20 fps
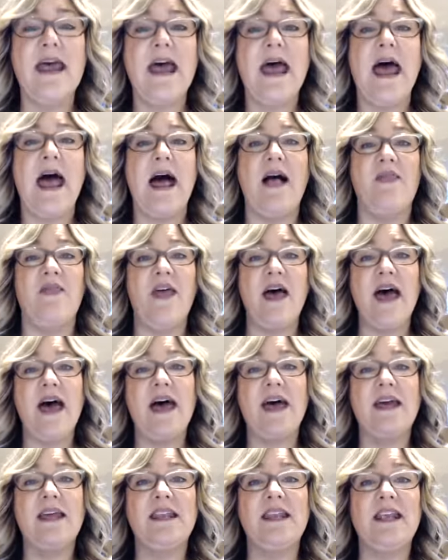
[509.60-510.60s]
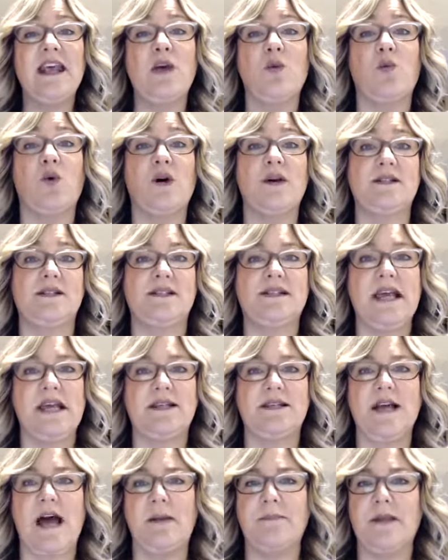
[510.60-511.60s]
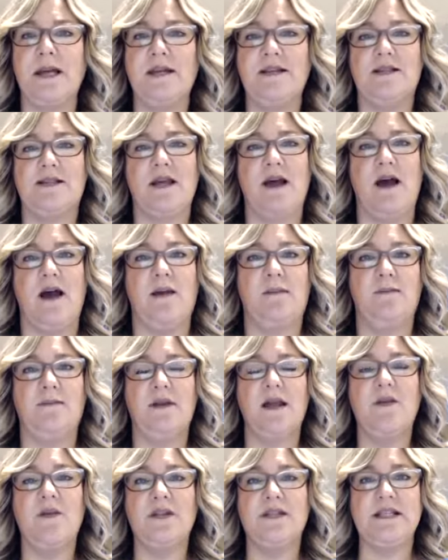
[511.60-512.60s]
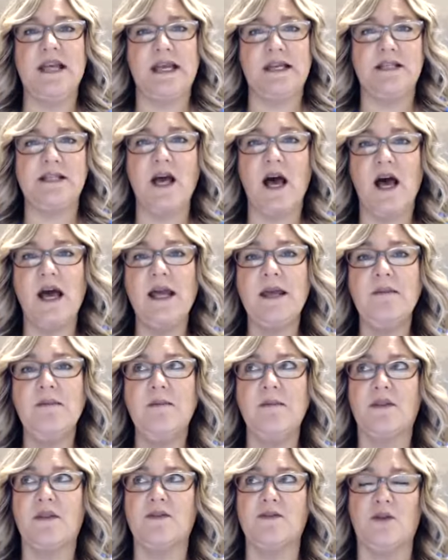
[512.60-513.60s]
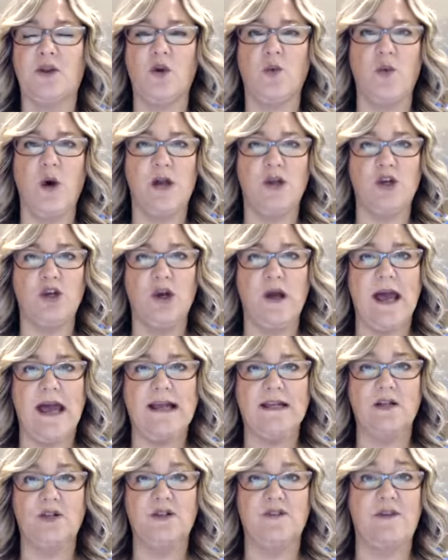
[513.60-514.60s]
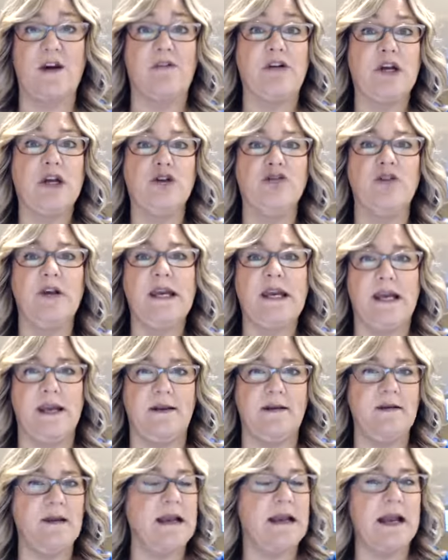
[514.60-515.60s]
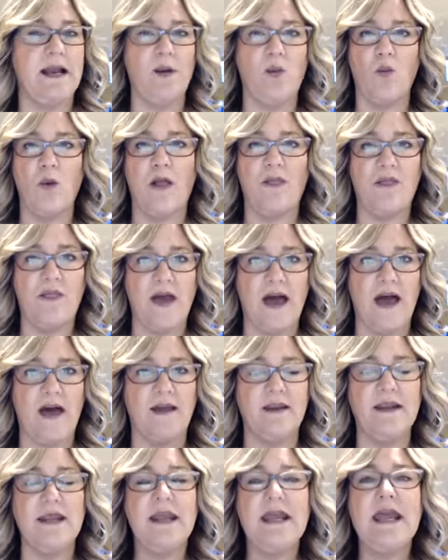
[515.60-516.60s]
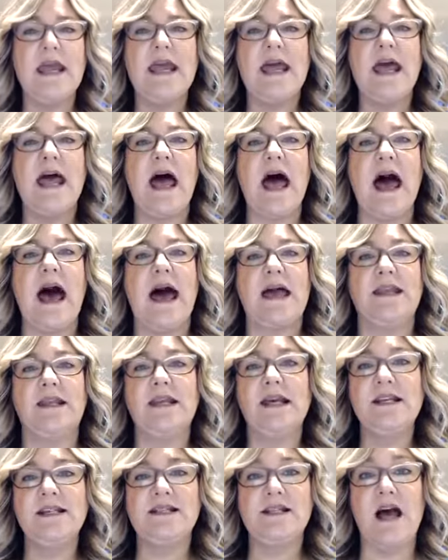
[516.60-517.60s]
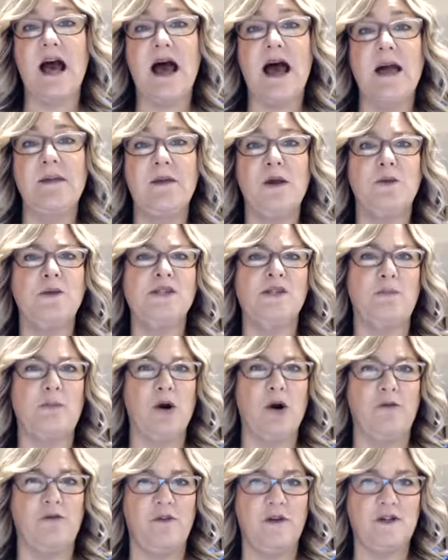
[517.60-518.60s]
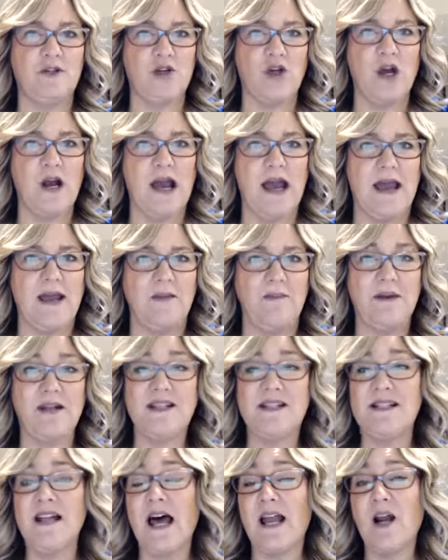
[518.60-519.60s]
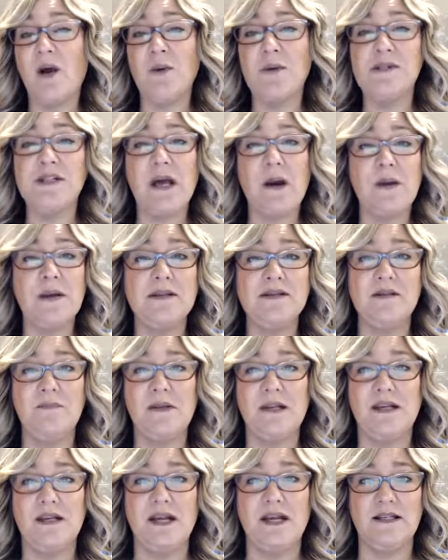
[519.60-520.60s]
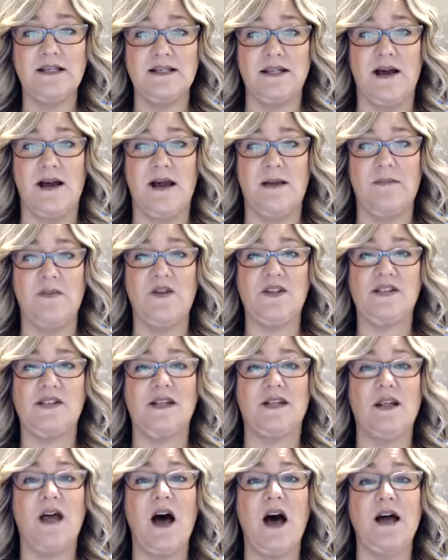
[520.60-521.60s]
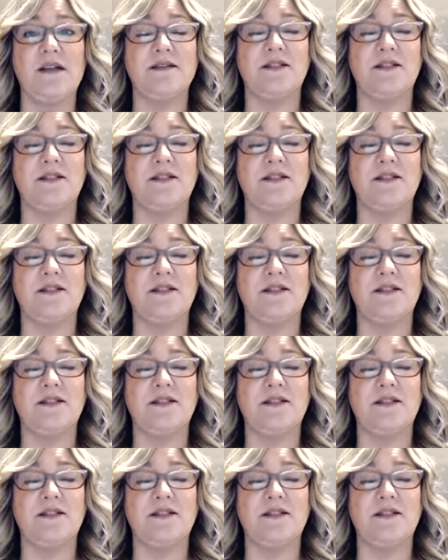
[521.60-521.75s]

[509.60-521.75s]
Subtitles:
And then it was daytime, nighttime. In the daytime, the one gray looked very green, and I didn't want that. At nighttime, it was the perfect gray, but it's not always going to be nighttime in the salon.